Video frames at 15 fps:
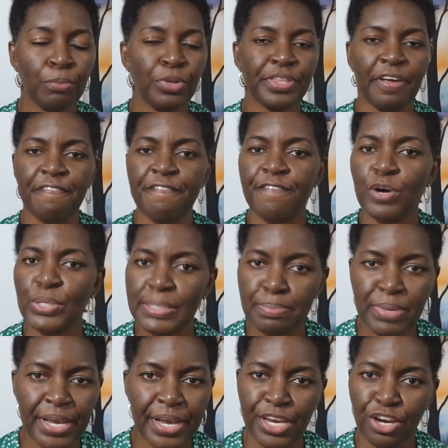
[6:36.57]
But that post
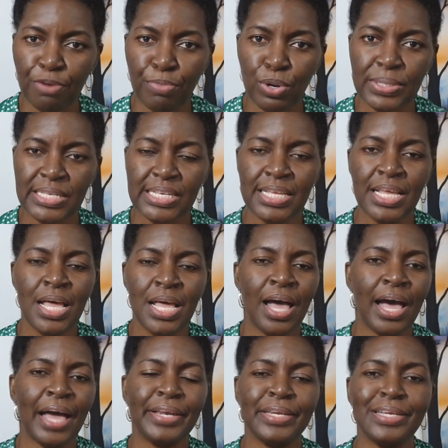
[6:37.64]
me, I hear about it,
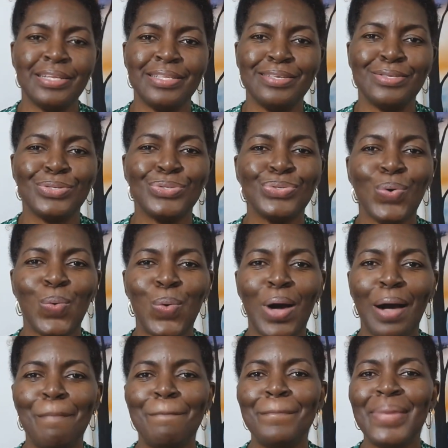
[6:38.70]
and it is so
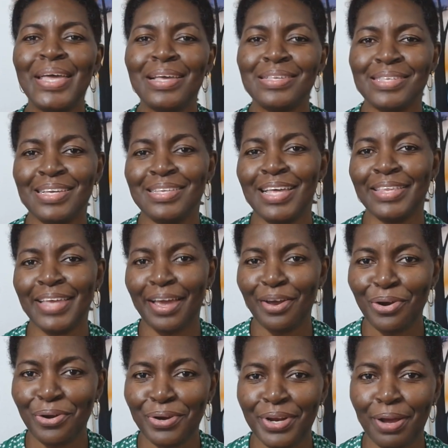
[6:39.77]
amazing that I
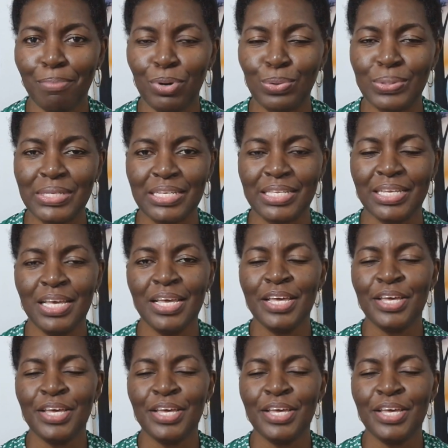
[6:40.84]
heard about it.